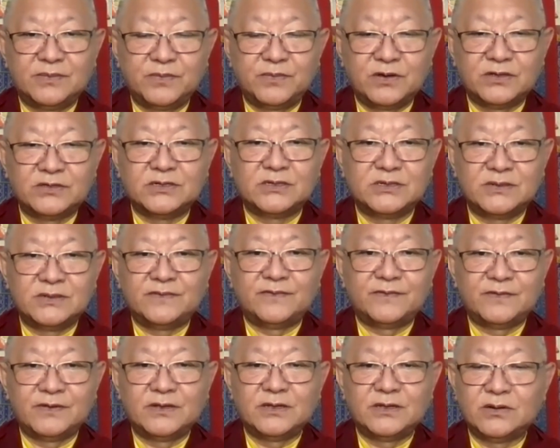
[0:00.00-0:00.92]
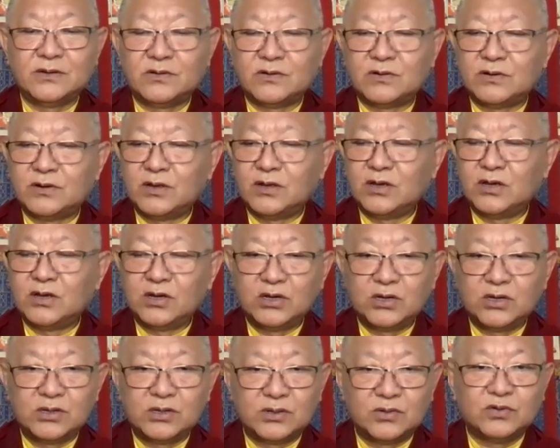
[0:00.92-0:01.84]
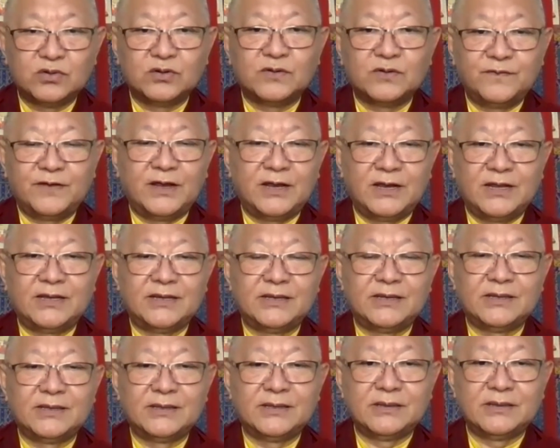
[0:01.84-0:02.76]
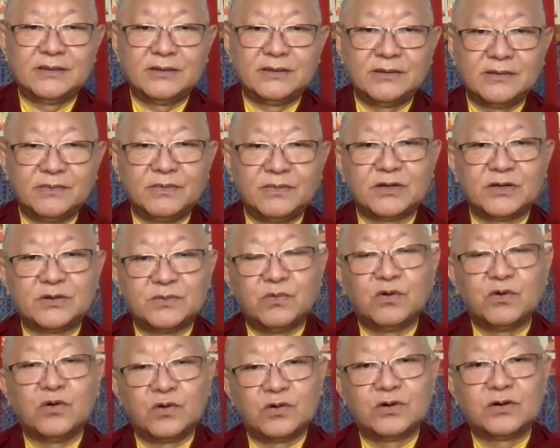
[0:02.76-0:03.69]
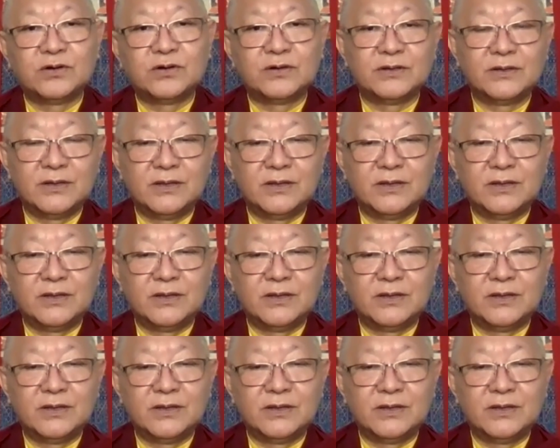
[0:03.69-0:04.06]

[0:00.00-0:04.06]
positive or good feeling, but more.